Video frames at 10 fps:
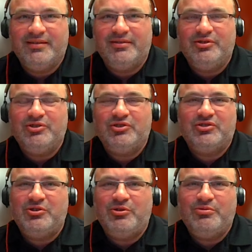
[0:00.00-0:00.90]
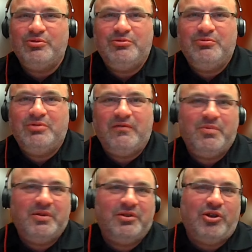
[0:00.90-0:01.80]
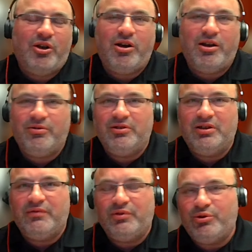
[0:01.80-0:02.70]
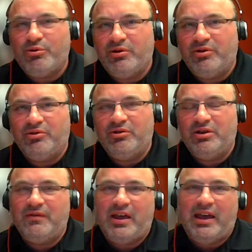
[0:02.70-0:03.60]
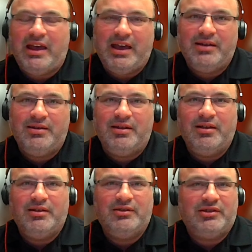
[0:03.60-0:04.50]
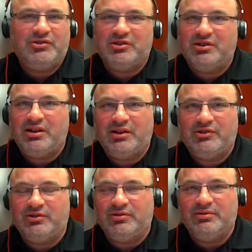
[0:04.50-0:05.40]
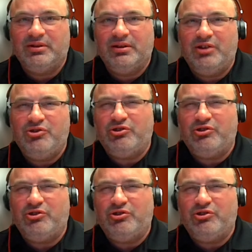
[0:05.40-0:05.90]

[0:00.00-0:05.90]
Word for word: You just, you know, you've never been taught or you never learned or you never had such a connection. And you're